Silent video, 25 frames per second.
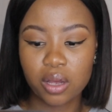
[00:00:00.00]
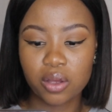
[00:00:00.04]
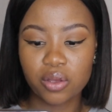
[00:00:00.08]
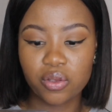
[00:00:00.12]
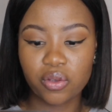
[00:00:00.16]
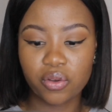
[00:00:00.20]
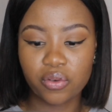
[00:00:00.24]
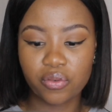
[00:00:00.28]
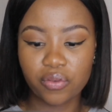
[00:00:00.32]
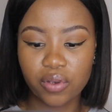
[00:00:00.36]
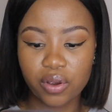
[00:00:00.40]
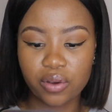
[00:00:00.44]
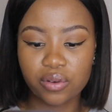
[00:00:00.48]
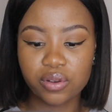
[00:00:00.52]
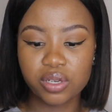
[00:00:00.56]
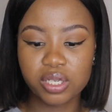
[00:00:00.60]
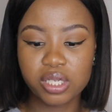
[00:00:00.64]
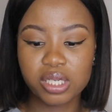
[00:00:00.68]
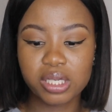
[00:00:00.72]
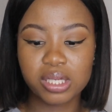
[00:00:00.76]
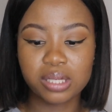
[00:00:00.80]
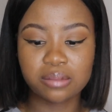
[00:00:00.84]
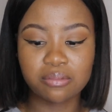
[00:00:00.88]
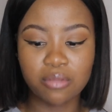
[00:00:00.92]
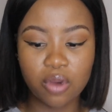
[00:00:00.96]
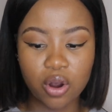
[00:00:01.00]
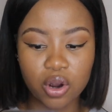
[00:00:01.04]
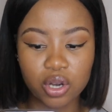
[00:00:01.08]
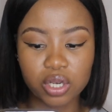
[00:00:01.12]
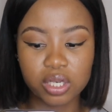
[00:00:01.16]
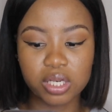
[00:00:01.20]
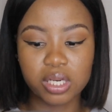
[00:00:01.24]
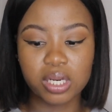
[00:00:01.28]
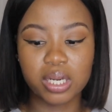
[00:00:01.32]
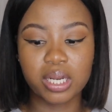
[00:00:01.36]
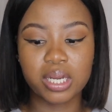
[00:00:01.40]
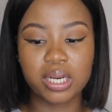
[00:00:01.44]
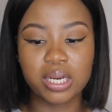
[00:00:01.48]
You're very smart
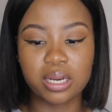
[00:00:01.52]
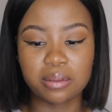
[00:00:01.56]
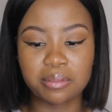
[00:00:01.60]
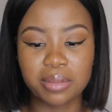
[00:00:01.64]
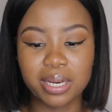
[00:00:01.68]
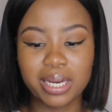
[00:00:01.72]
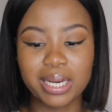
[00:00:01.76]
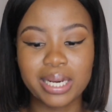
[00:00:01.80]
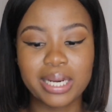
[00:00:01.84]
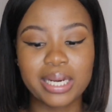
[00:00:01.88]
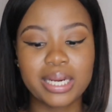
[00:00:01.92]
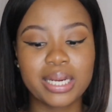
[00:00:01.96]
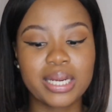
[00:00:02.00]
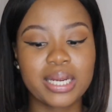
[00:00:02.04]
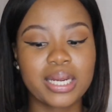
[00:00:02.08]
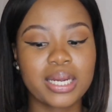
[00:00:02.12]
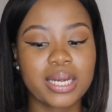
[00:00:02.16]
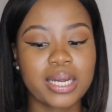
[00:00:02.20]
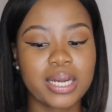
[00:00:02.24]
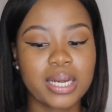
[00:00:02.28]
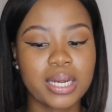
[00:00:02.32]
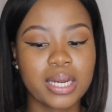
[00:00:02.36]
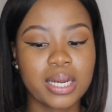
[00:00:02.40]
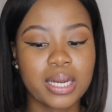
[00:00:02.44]
academically